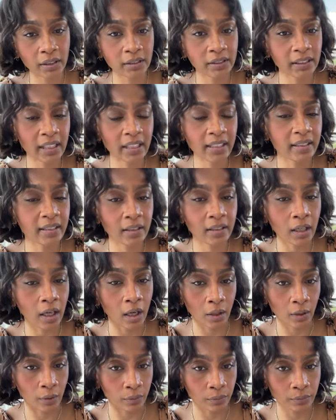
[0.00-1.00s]
Just
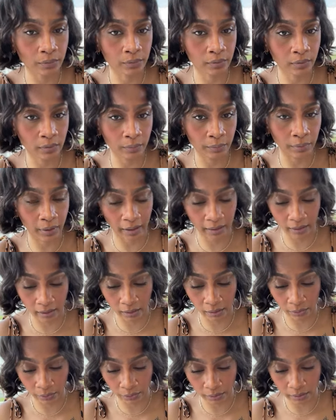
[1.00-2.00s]
go, Brother
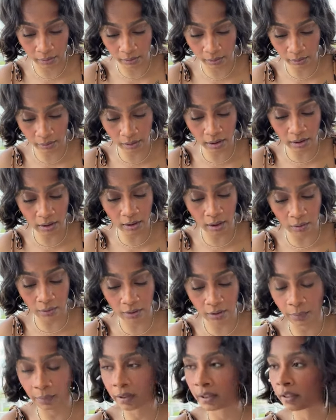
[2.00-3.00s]
Luke. Just go
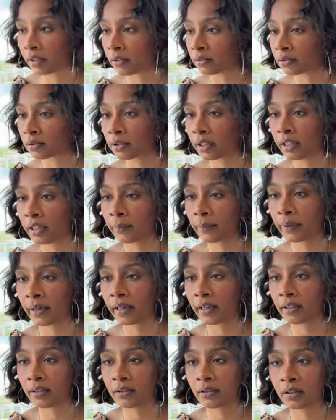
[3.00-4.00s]
somewhere else. Ain't
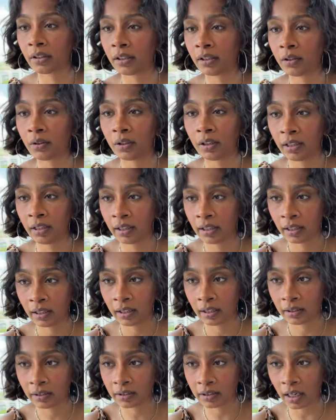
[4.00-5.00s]
nobody need
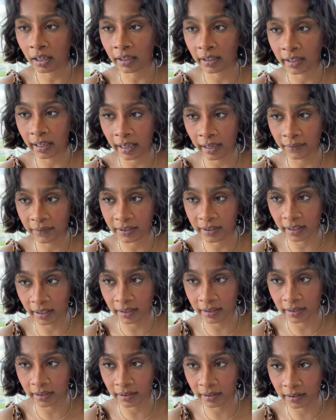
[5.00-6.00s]
starting
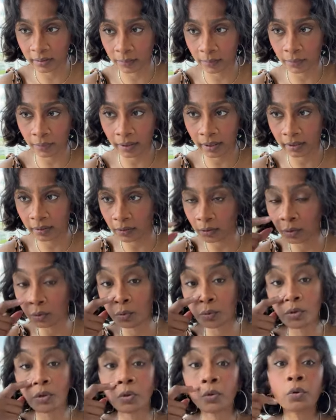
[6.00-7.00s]
conversations. Boy,
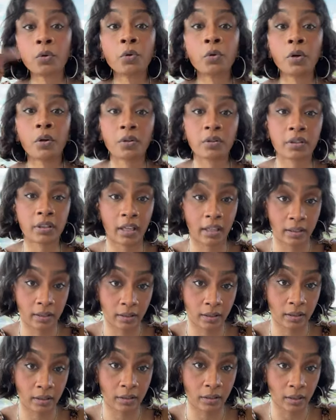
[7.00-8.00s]
you, you, you go
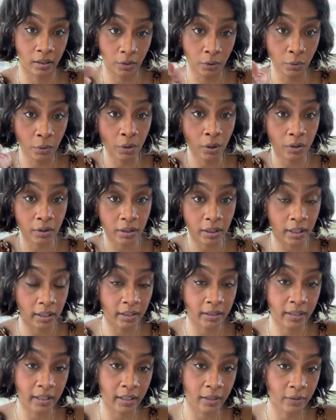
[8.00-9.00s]
start a, you can go
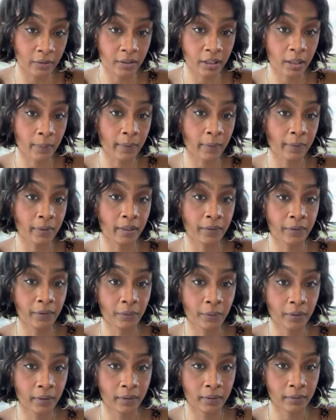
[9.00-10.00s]
start a channel talk about whatever you
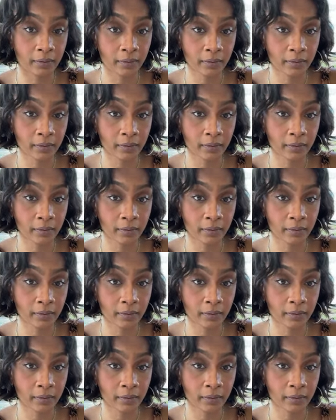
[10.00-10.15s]
want.